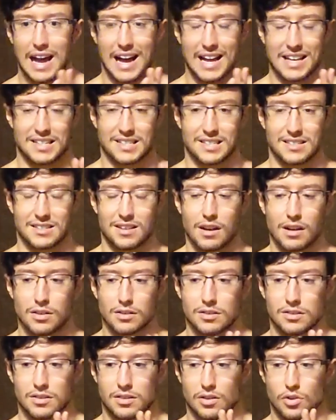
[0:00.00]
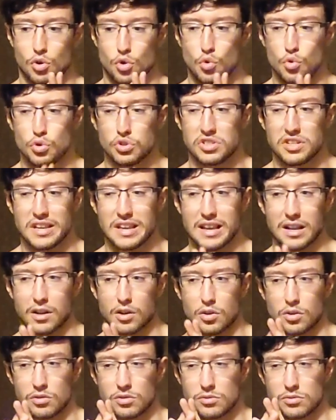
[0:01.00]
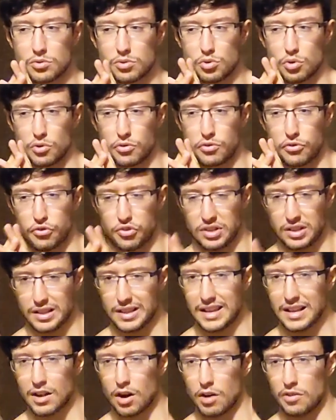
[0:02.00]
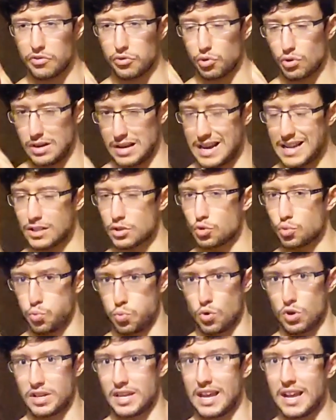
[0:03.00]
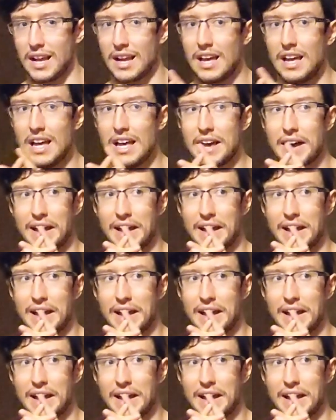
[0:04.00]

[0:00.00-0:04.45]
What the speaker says: I start losing the feeling of the lats working,